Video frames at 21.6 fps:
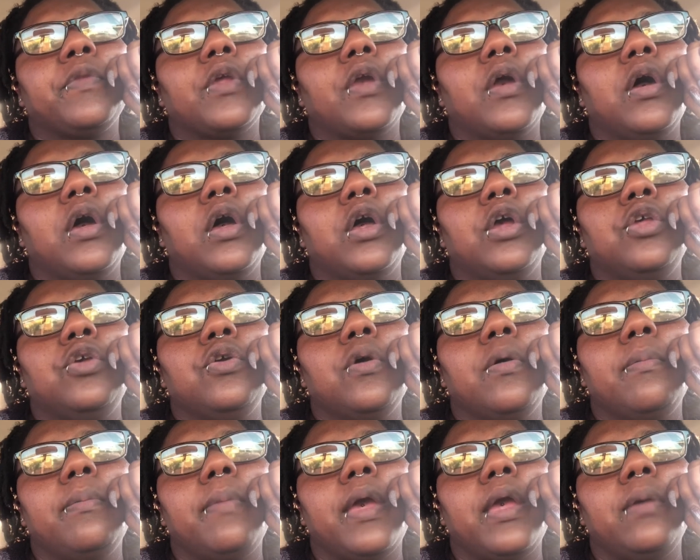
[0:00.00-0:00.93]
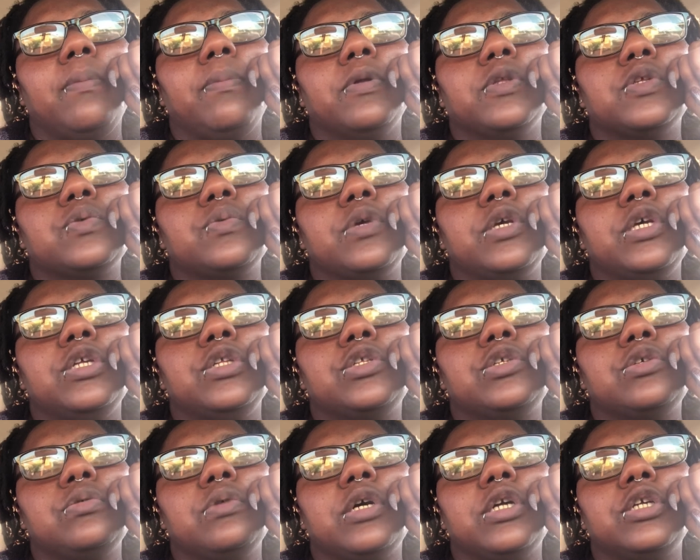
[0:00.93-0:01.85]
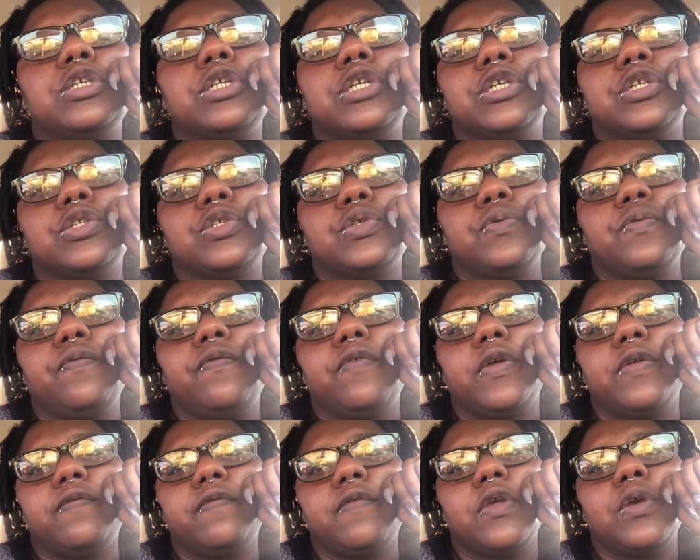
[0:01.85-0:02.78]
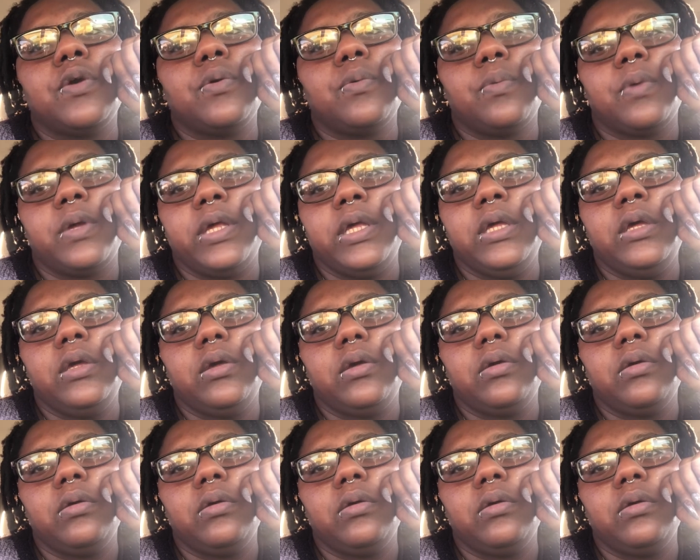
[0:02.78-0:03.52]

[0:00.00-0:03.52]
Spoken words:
You'll make between $200 and $250 a week.